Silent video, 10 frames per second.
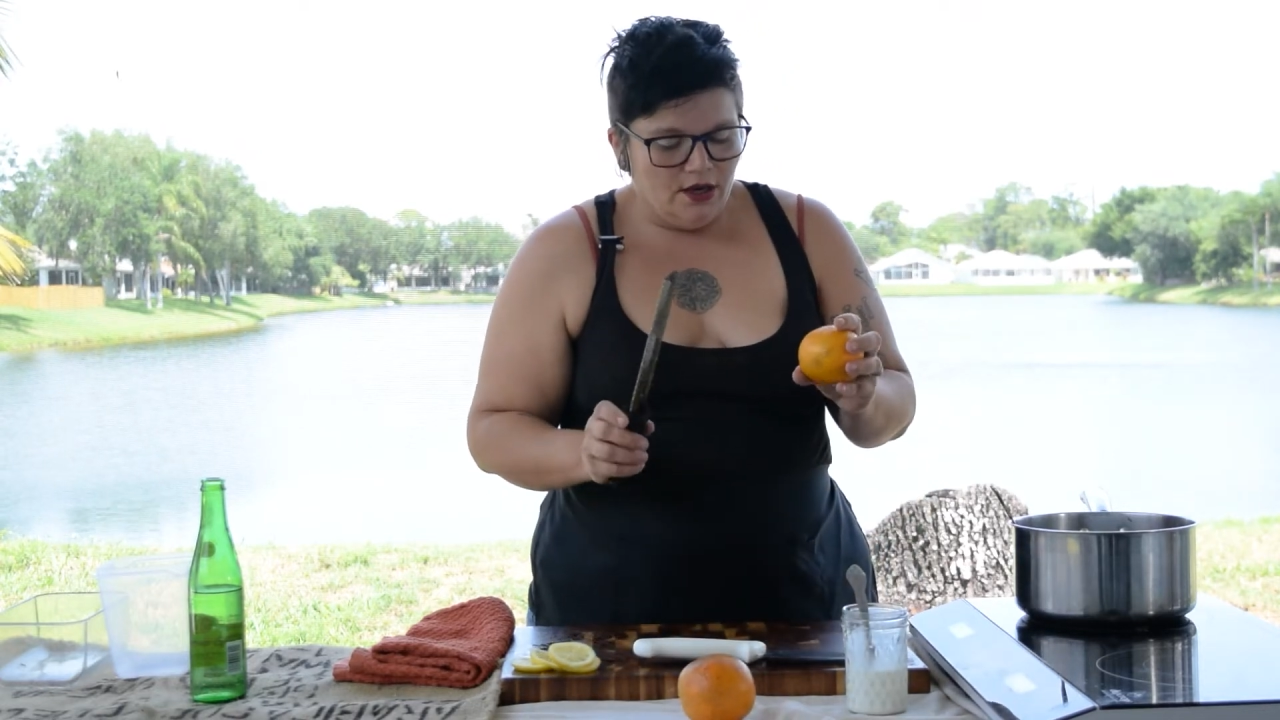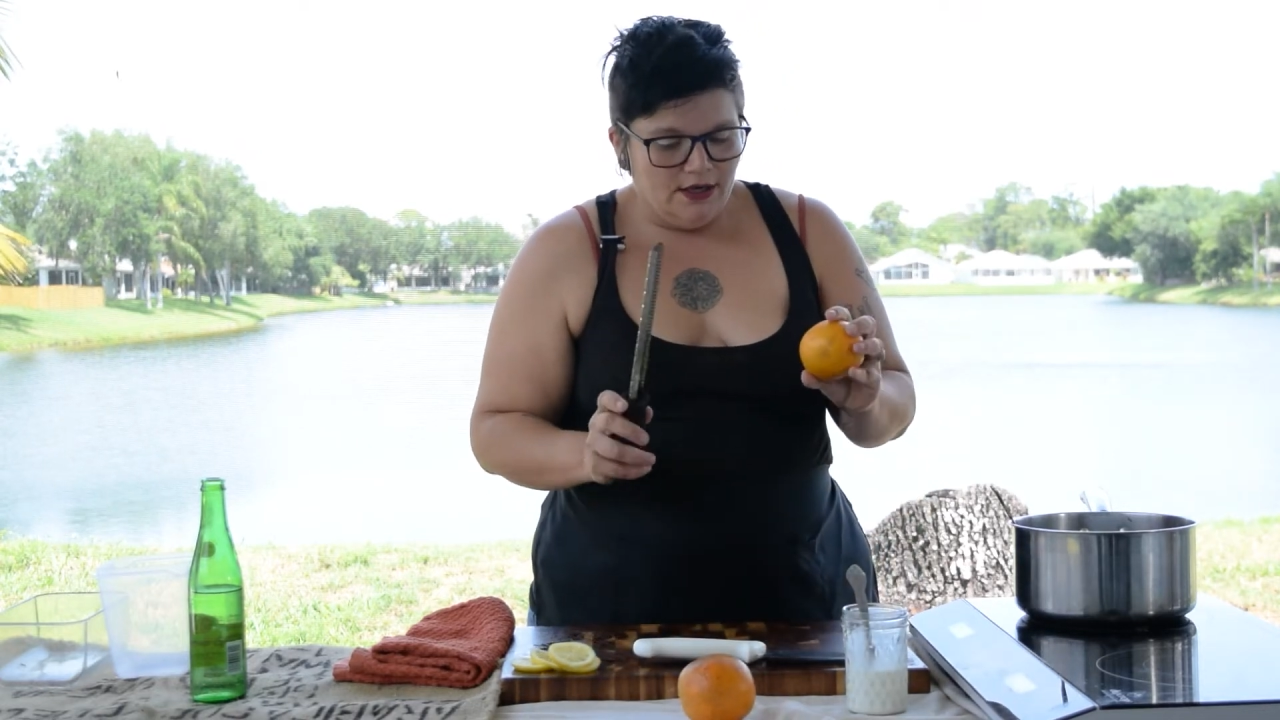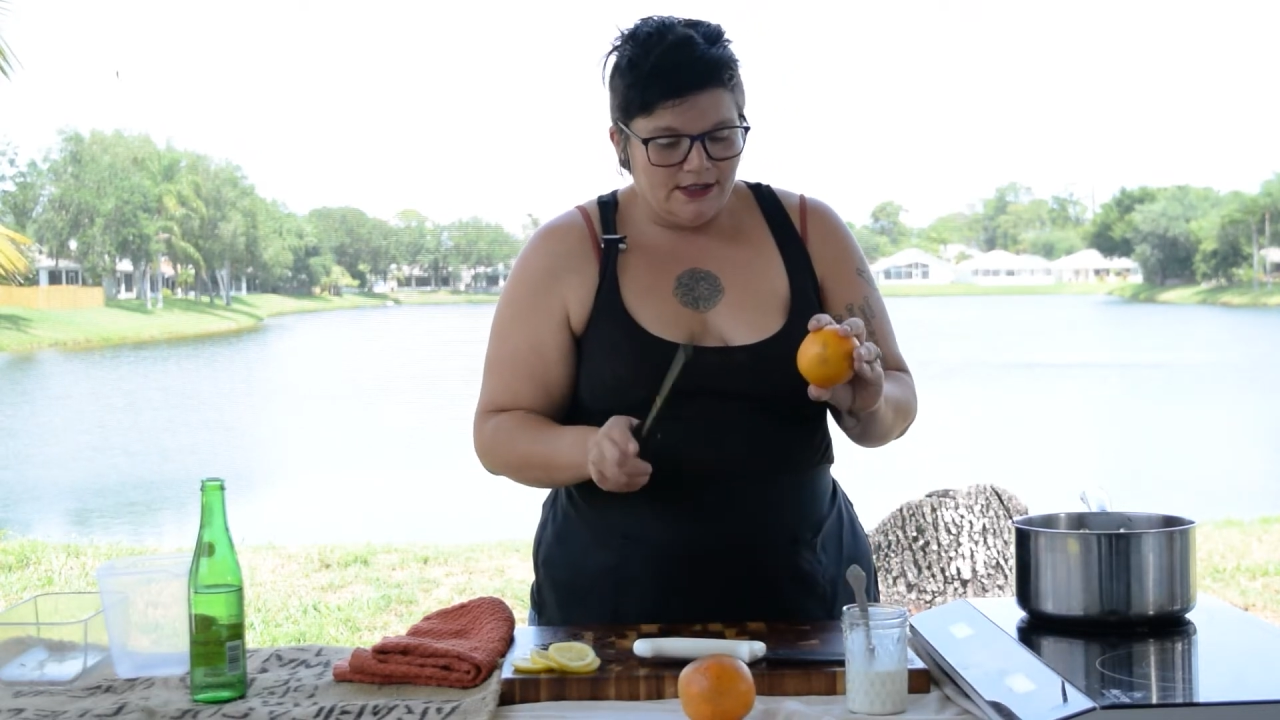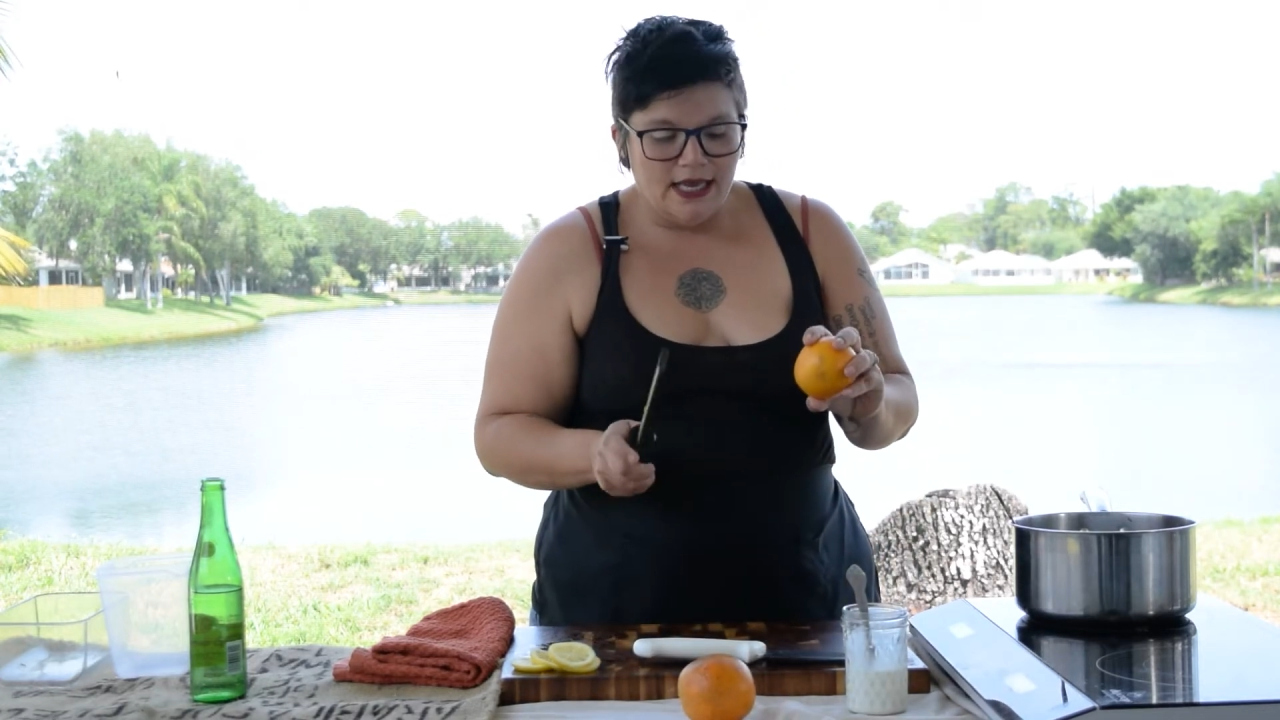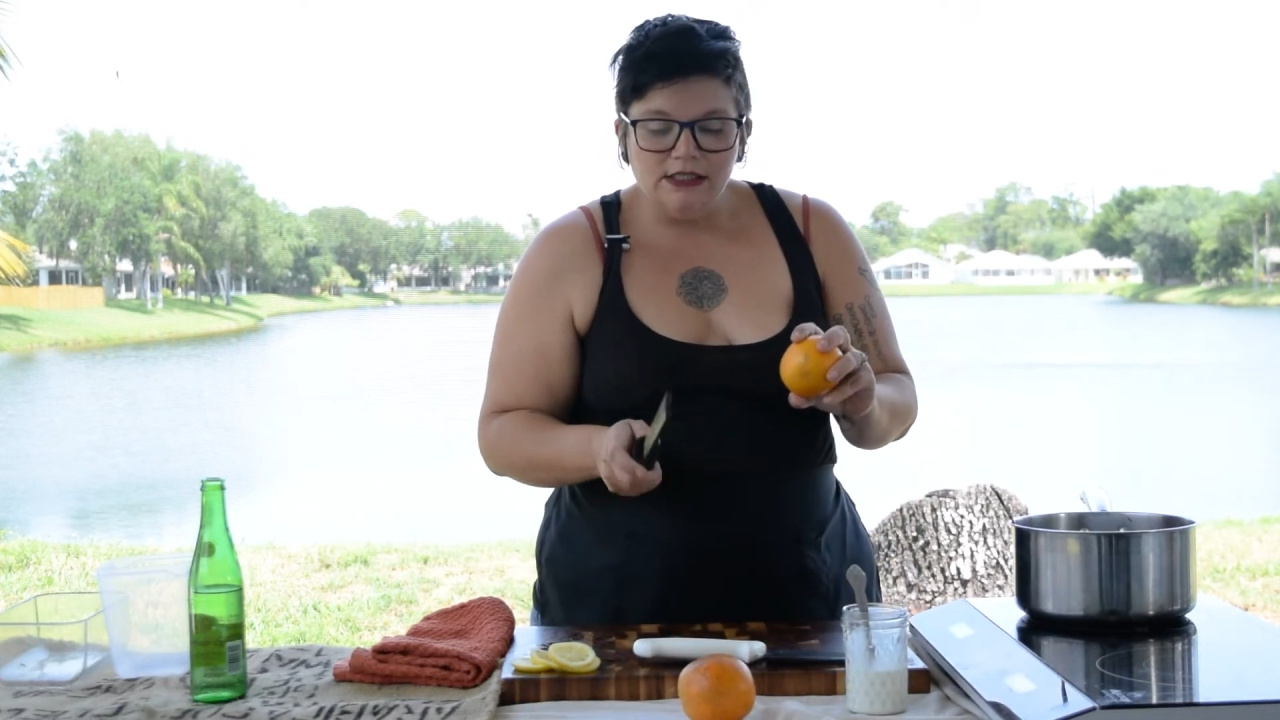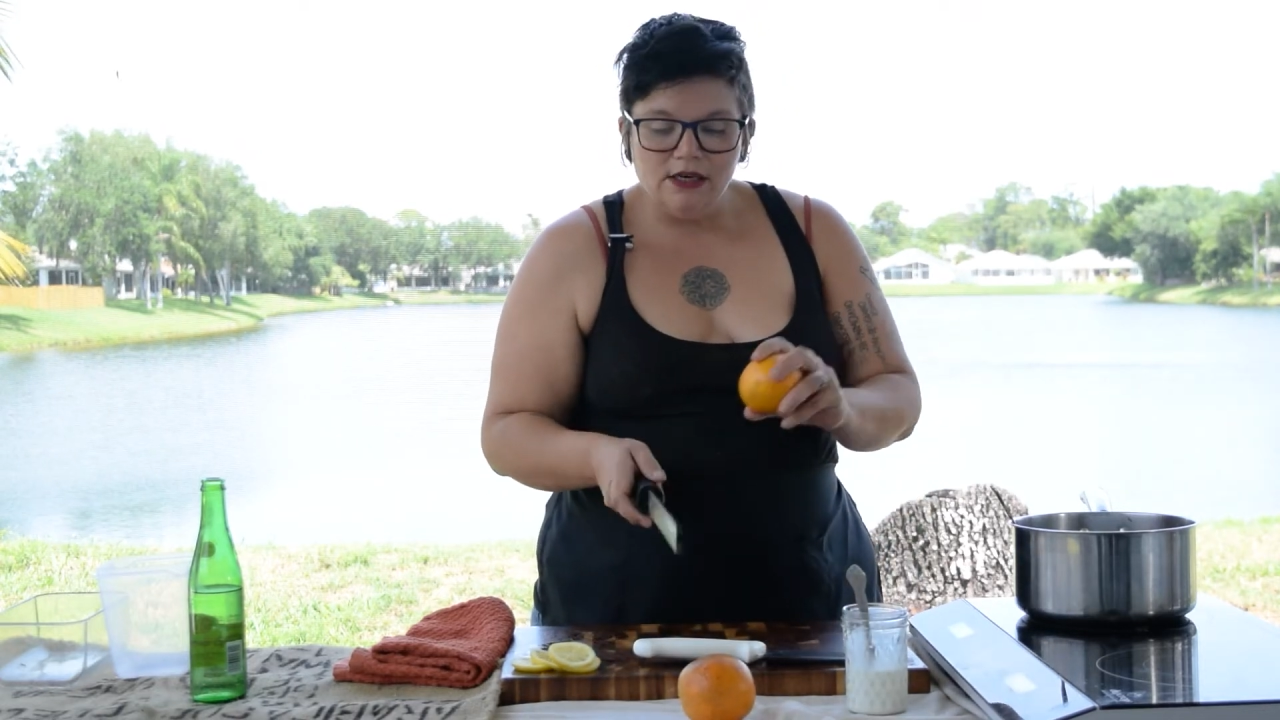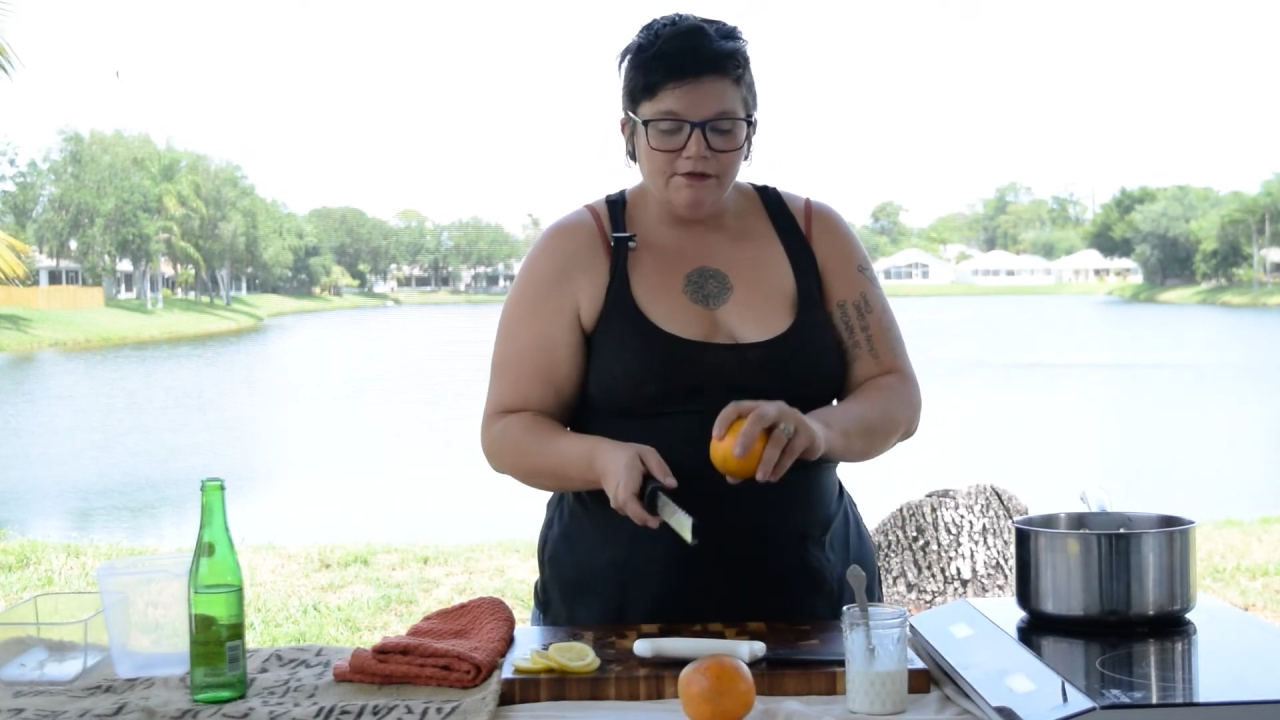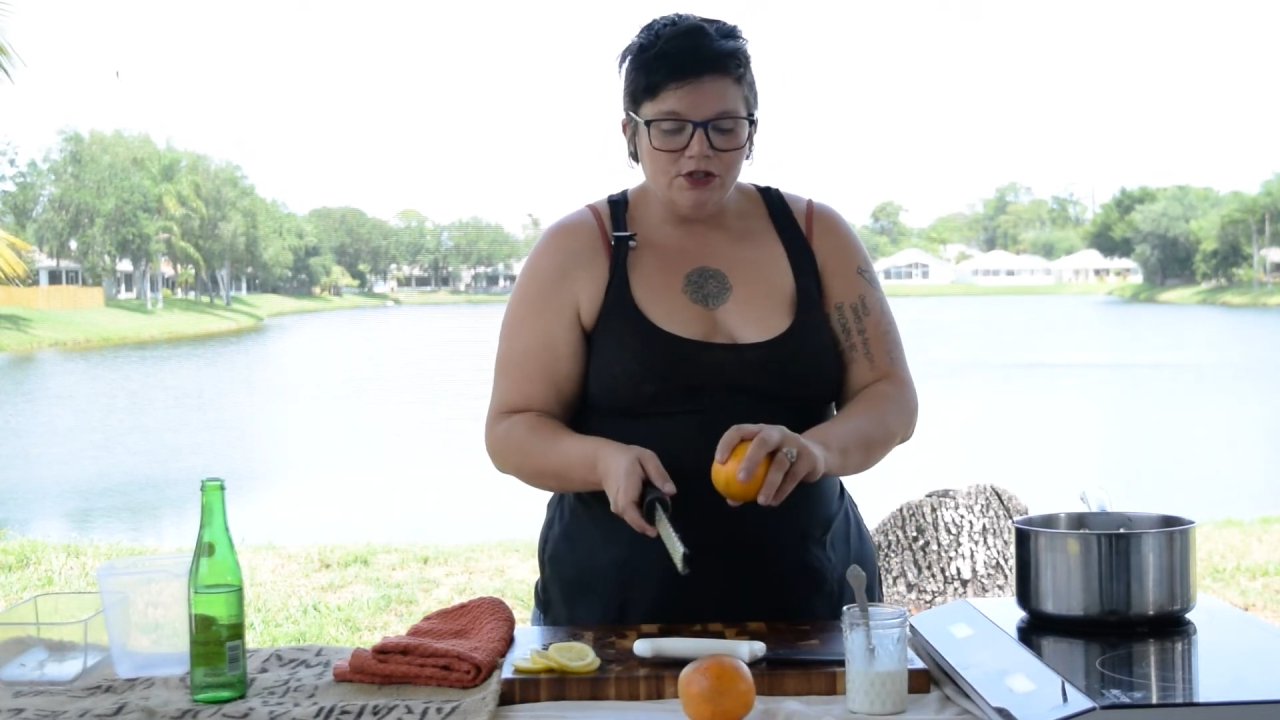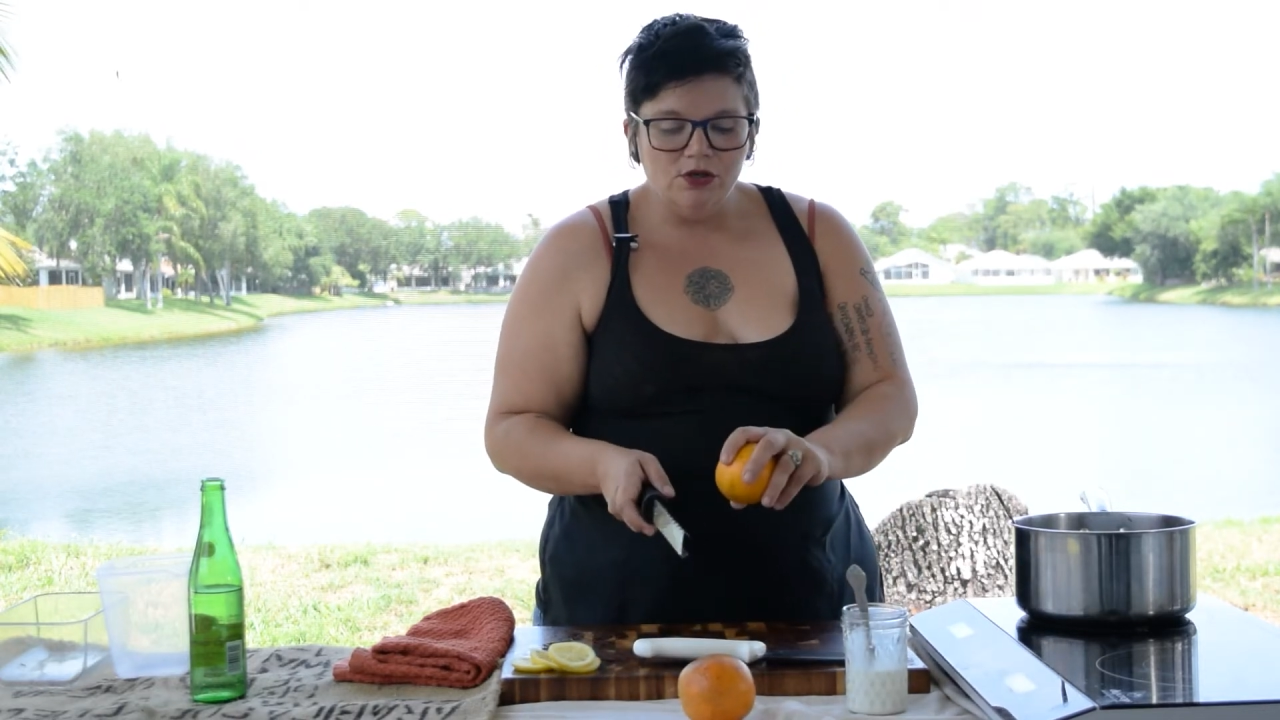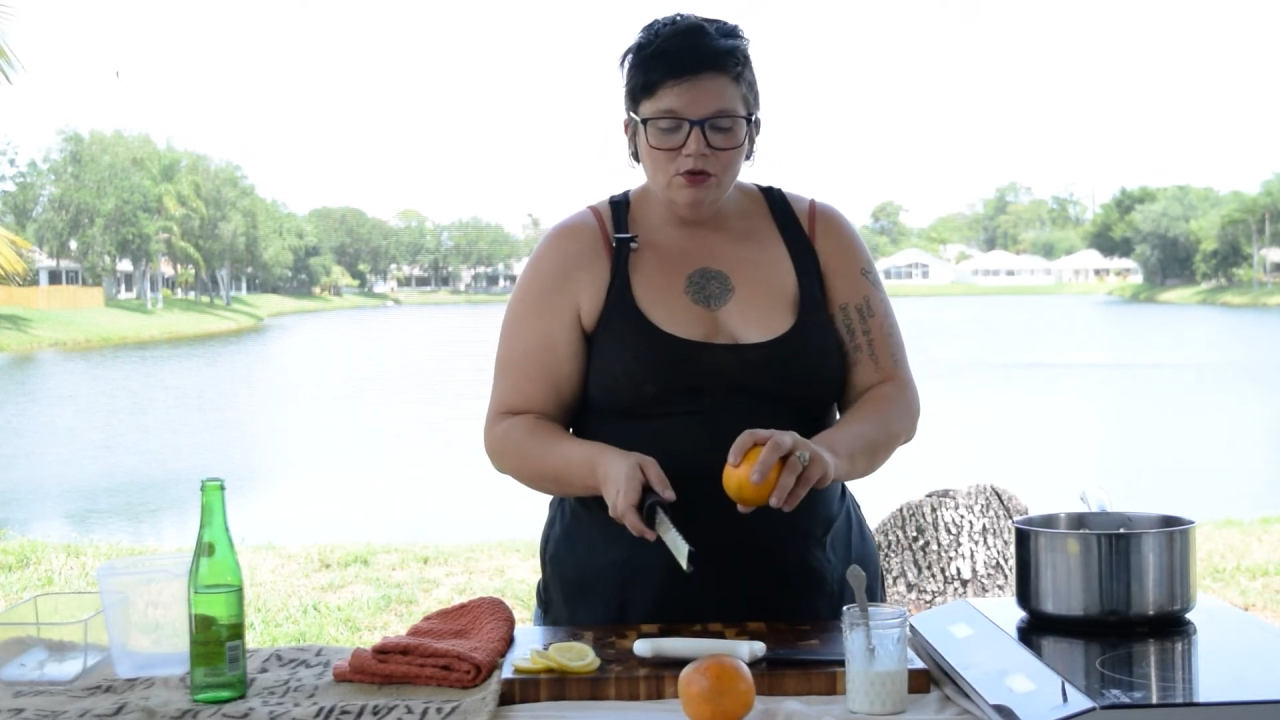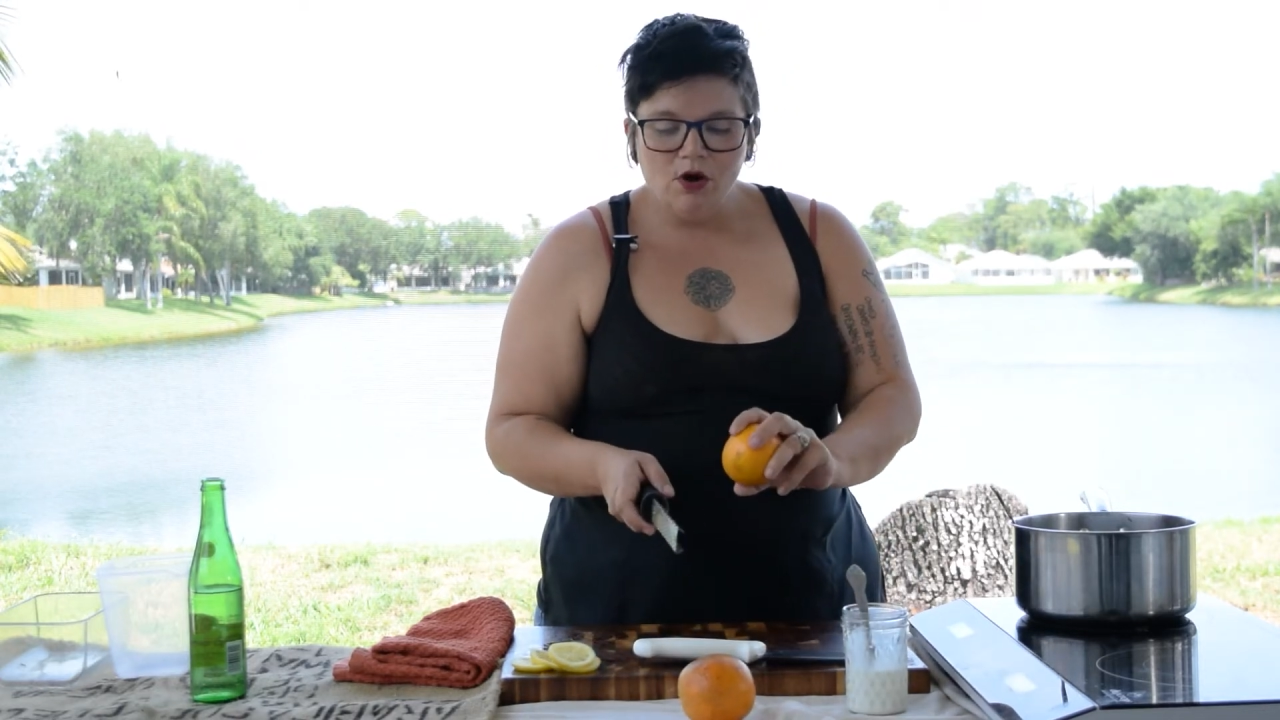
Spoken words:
zest of 2